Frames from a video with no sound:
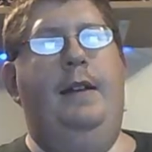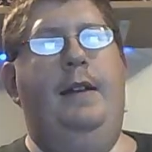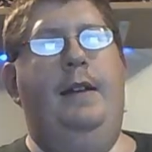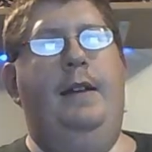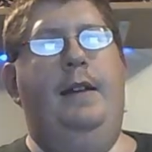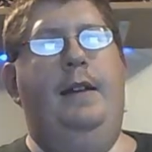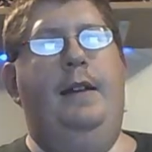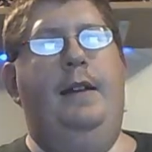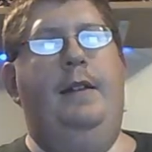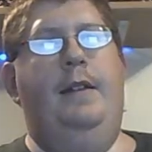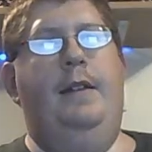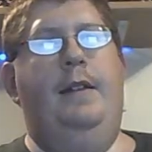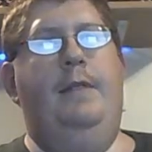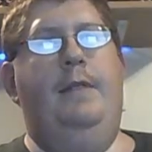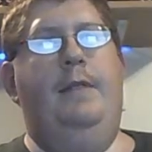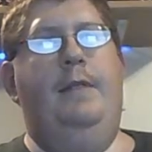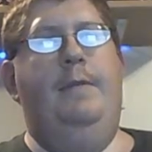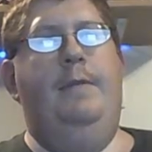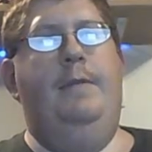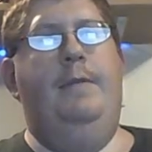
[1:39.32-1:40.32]
You
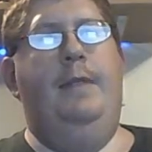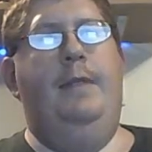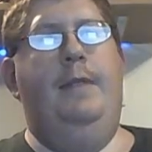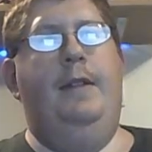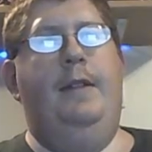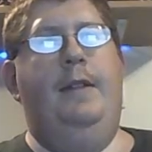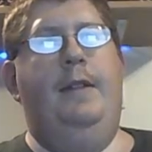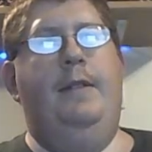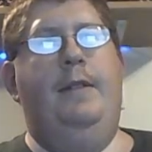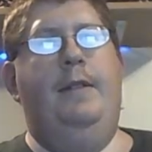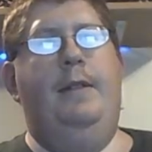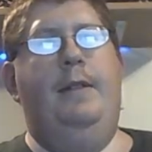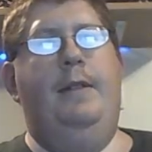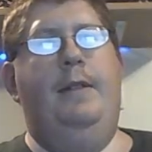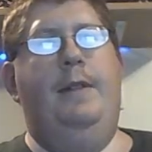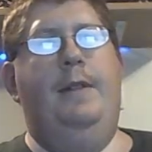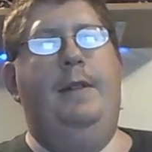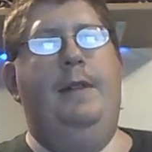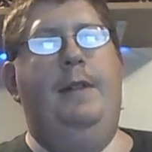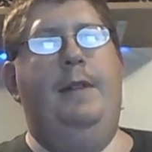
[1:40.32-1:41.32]
install Y S Flight,
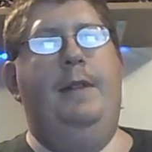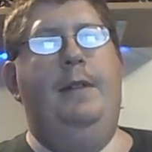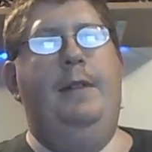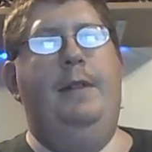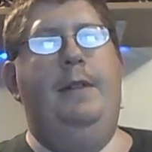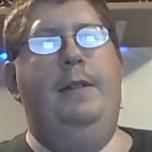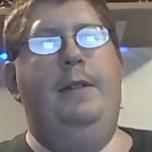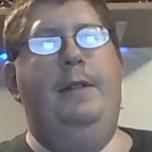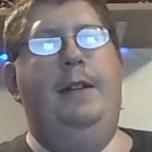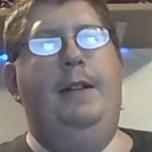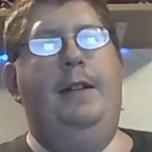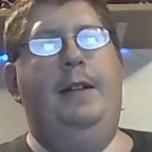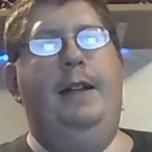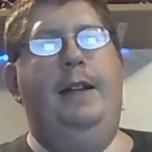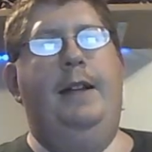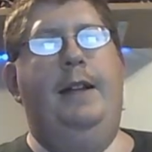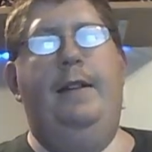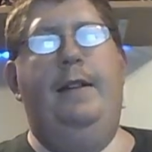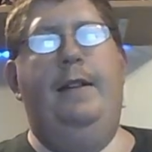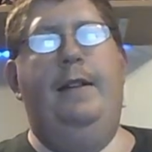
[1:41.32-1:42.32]
you would click
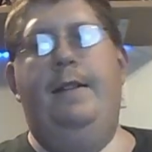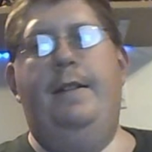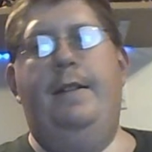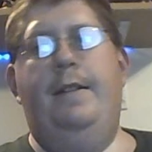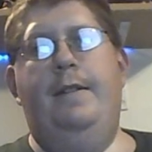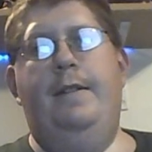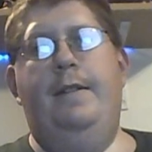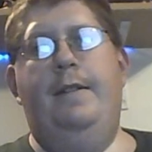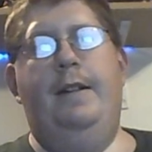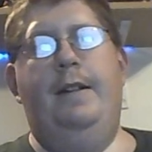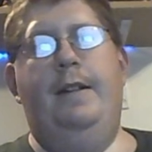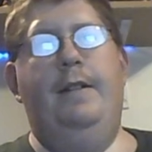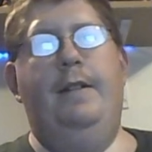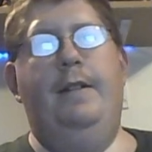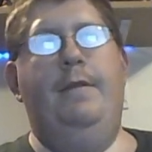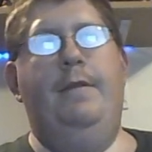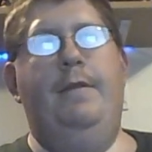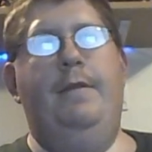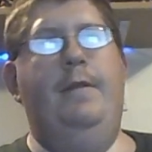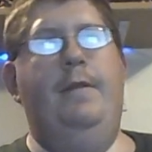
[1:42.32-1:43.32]
yes and go
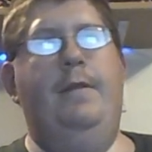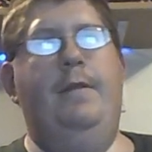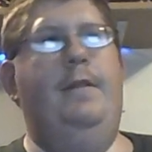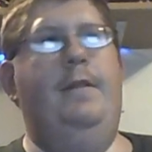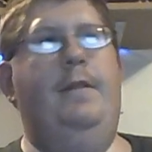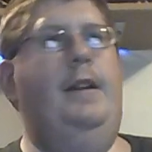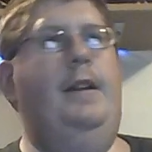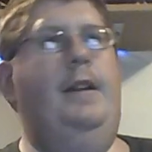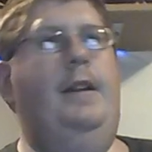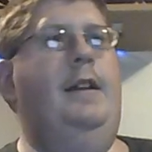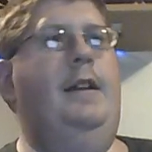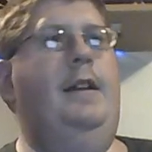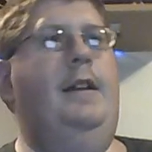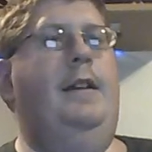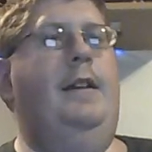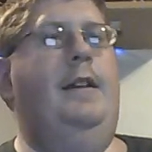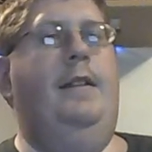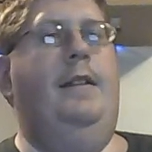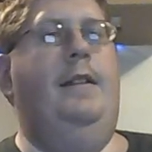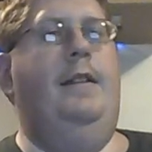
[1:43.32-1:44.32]
through
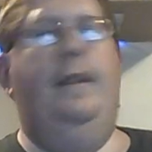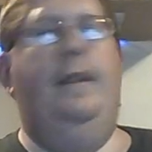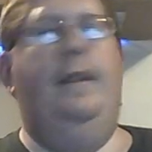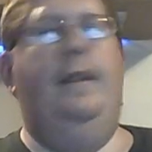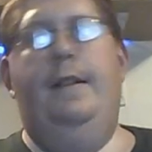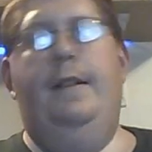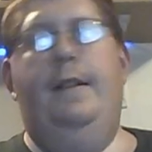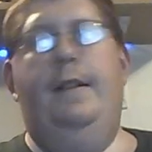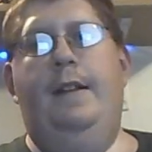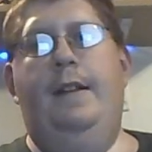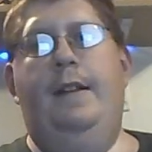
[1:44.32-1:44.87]
the setup,